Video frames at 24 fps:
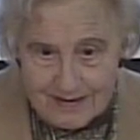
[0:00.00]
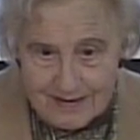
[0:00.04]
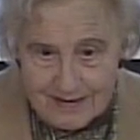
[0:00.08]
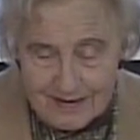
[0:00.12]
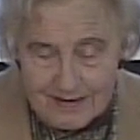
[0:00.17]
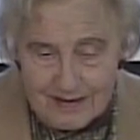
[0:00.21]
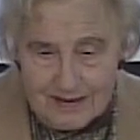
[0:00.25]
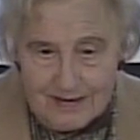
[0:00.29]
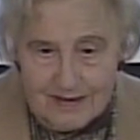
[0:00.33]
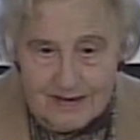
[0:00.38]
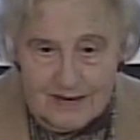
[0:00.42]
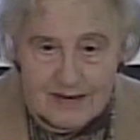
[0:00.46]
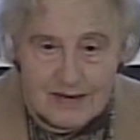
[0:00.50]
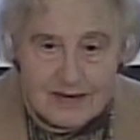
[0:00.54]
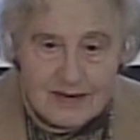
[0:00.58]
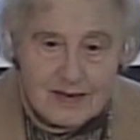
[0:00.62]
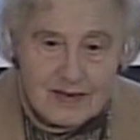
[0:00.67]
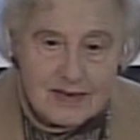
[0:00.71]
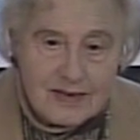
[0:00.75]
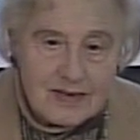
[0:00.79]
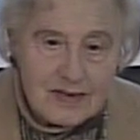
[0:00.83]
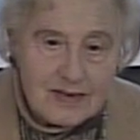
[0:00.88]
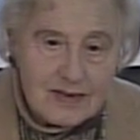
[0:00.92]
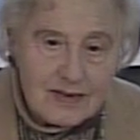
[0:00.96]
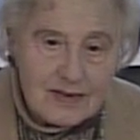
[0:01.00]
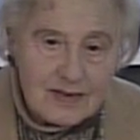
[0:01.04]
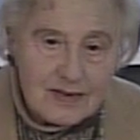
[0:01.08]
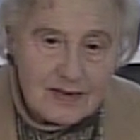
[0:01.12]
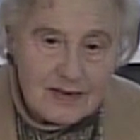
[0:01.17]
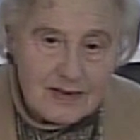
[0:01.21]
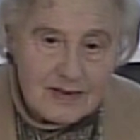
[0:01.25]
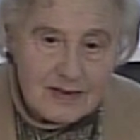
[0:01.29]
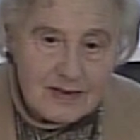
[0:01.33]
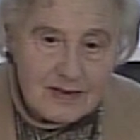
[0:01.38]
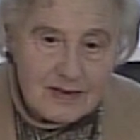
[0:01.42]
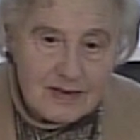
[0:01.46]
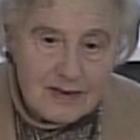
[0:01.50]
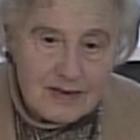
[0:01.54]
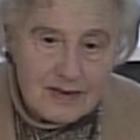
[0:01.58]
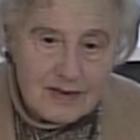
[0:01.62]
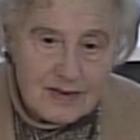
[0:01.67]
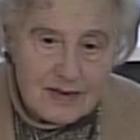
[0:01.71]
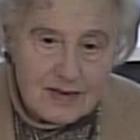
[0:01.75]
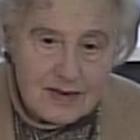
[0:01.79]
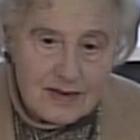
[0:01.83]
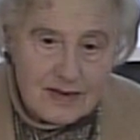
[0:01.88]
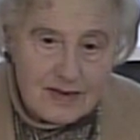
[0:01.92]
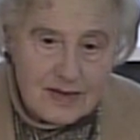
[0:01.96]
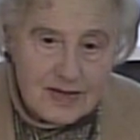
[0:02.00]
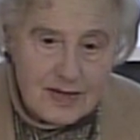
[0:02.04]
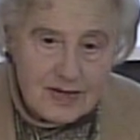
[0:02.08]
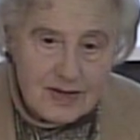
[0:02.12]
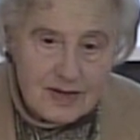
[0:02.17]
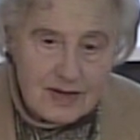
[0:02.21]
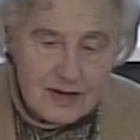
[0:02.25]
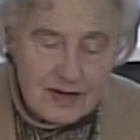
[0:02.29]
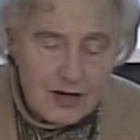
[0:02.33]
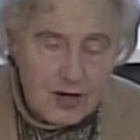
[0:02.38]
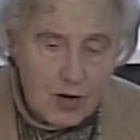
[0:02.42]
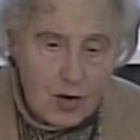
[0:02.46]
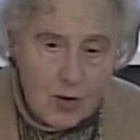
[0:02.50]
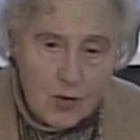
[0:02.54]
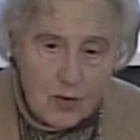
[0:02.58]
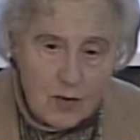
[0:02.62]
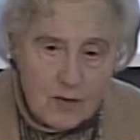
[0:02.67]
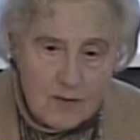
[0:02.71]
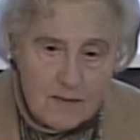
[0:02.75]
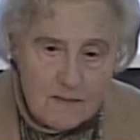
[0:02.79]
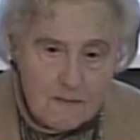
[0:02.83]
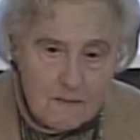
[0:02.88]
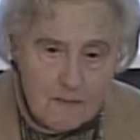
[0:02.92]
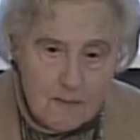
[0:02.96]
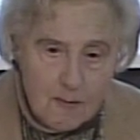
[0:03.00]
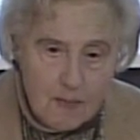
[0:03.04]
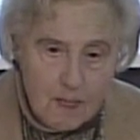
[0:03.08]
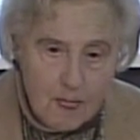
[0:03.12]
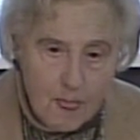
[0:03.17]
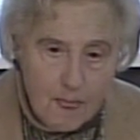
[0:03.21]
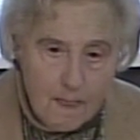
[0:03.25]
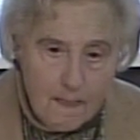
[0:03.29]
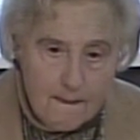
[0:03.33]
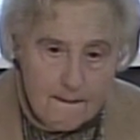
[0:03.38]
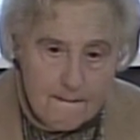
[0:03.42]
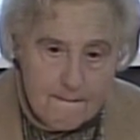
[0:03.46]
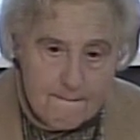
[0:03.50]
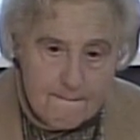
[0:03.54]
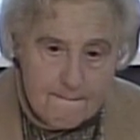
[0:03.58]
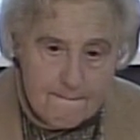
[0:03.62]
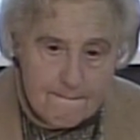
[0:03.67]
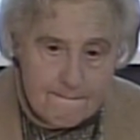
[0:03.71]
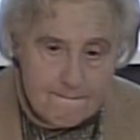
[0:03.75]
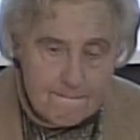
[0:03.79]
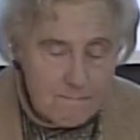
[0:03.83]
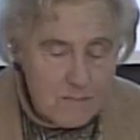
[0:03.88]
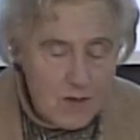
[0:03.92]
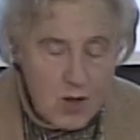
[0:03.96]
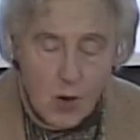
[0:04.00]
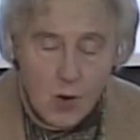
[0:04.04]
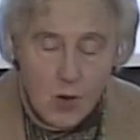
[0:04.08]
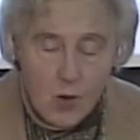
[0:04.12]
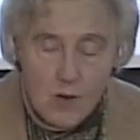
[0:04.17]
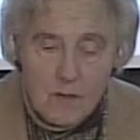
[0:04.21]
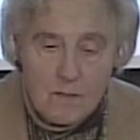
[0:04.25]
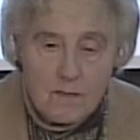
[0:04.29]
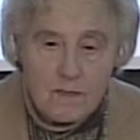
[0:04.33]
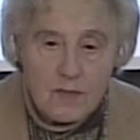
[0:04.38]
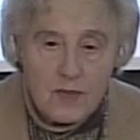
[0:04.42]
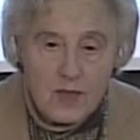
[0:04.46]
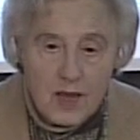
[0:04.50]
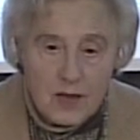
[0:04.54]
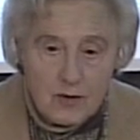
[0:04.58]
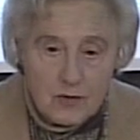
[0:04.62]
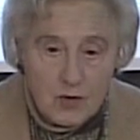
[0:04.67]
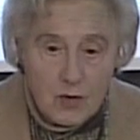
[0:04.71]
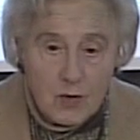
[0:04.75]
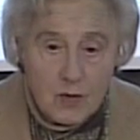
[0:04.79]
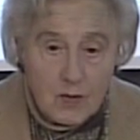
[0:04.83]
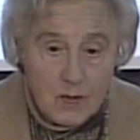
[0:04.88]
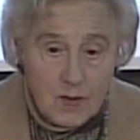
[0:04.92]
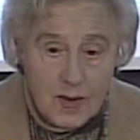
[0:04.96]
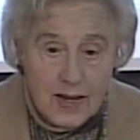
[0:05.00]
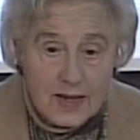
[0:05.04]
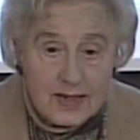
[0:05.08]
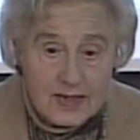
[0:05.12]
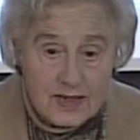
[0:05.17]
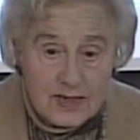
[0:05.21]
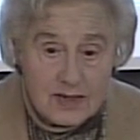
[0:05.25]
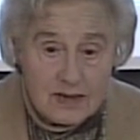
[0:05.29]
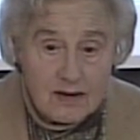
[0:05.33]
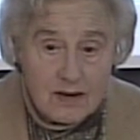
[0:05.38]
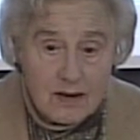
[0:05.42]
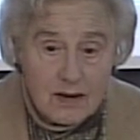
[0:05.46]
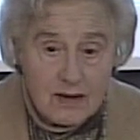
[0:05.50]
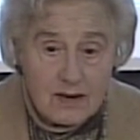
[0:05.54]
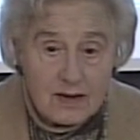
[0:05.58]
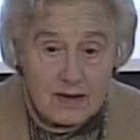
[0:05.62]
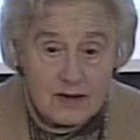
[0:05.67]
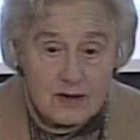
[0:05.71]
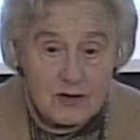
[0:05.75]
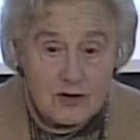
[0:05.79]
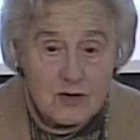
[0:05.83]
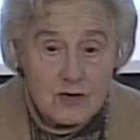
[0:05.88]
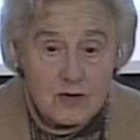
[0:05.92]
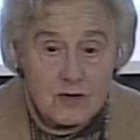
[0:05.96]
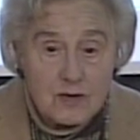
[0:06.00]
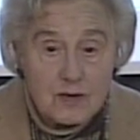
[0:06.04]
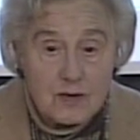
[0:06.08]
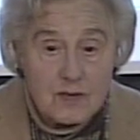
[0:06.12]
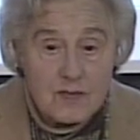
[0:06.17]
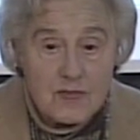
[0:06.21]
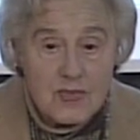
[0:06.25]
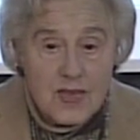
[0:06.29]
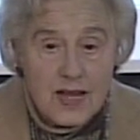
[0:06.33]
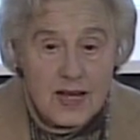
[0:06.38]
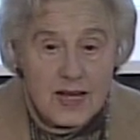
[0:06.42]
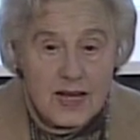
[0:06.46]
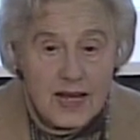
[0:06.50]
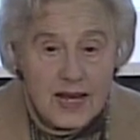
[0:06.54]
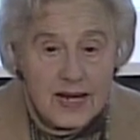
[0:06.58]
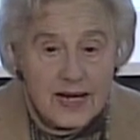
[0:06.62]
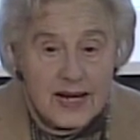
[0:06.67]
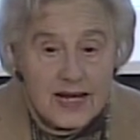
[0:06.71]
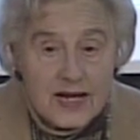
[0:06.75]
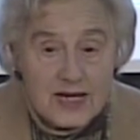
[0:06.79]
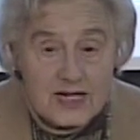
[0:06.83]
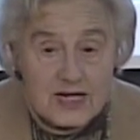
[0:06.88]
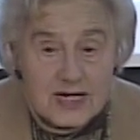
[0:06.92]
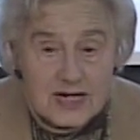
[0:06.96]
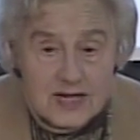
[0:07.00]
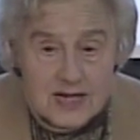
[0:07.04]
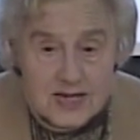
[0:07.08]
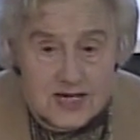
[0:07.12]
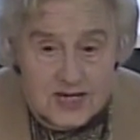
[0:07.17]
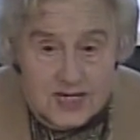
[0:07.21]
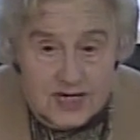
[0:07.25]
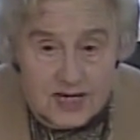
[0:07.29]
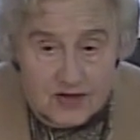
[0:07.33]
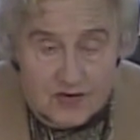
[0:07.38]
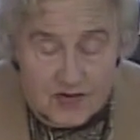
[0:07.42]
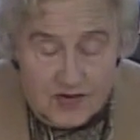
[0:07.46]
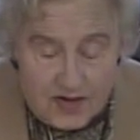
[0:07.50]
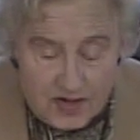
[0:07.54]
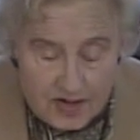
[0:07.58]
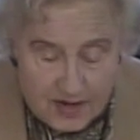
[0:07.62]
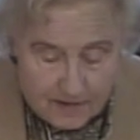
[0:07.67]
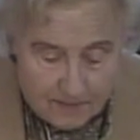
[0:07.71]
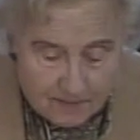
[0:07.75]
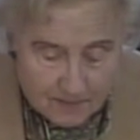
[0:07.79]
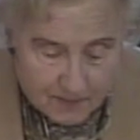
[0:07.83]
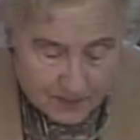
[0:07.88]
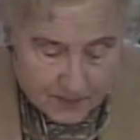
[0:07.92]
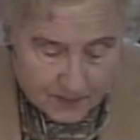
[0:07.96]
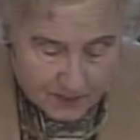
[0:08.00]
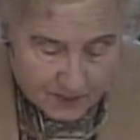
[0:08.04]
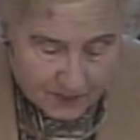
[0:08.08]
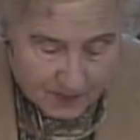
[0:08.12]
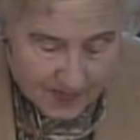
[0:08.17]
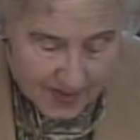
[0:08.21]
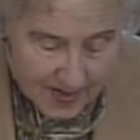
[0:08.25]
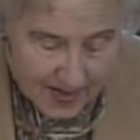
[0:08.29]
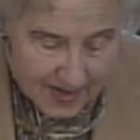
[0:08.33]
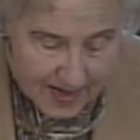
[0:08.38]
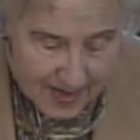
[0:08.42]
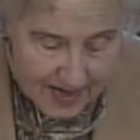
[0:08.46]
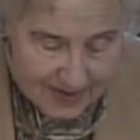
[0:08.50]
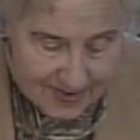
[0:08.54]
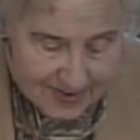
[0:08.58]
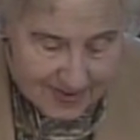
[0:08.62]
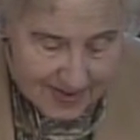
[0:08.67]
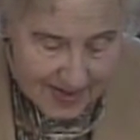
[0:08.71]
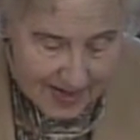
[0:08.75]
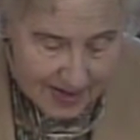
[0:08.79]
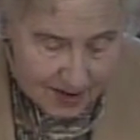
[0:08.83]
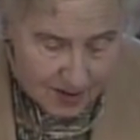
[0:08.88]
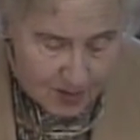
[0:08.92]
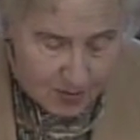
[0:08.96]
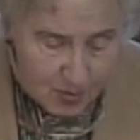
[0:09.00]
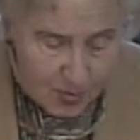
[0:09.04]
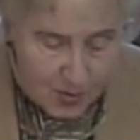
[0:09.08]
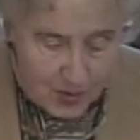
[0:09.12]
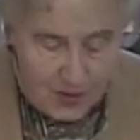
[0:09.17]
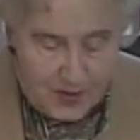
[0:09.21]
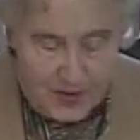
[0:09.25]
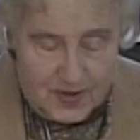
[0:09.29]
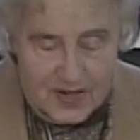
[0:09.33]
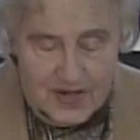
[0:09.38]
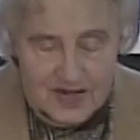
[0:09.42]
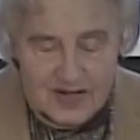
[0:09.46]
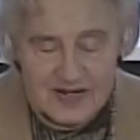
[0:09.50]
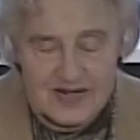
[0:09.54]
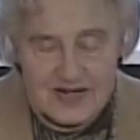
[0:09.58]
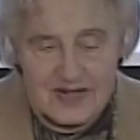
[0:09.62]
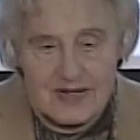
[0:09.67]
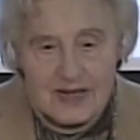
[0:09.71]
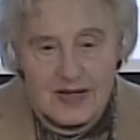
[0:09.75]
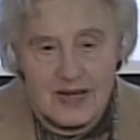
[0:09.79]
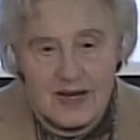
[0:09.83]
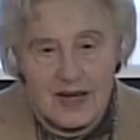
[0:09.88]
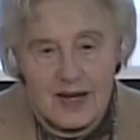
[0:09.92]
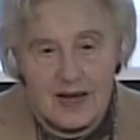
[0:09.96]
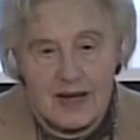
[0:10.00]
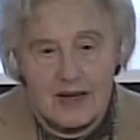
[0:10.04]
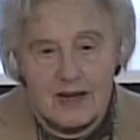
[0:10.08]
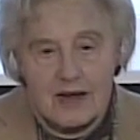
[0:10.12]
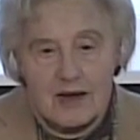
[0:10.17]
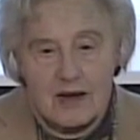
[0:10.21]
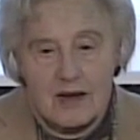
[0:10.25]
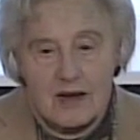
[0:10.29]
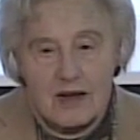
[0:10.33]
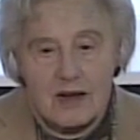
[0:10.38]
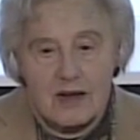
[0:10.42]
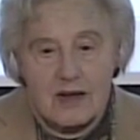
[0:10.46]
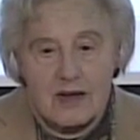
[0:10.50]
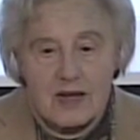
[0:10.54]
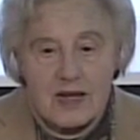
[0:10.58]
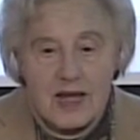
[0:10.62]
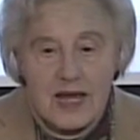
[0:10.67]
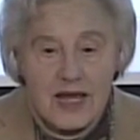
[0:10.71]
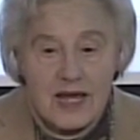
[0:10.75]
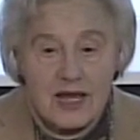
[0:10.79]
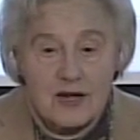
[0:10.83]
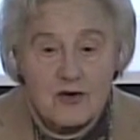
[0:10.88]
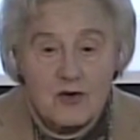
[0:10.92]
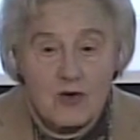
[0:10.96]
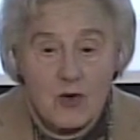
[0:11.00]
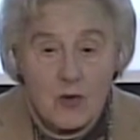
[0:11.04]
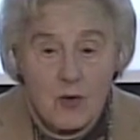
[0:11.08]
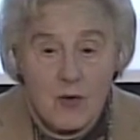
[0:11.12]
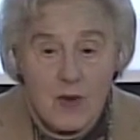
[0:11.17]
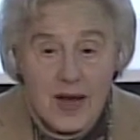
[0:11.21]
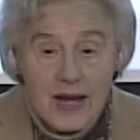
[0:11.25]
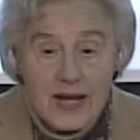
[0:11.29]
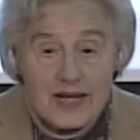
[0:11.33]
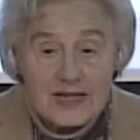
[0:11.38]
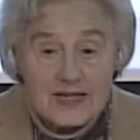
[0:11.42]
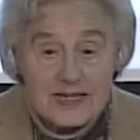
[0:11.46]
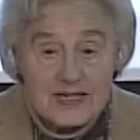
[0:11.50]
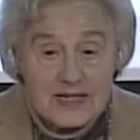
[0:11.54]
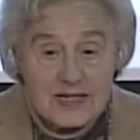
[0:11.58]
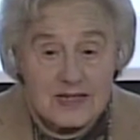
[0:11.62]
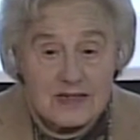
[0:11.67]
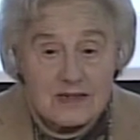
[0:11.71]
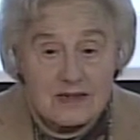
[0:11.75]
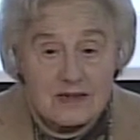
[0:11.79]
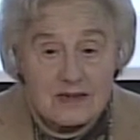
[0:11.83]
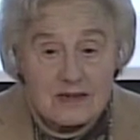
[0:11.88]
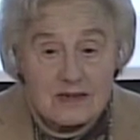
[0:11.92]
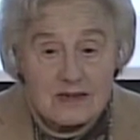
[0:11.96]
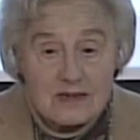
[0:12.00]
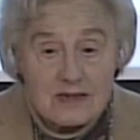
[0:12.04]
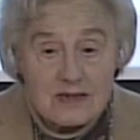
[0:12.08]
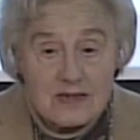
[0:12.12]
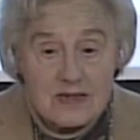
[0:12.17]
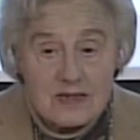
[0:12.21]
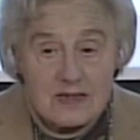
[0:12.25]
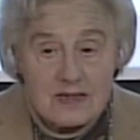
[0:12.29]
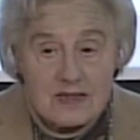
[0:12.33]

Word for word: Just in your general daily life? No. When you went out? No. No. No, I did not, no. Good. And I didn't even, at that point, I had no idea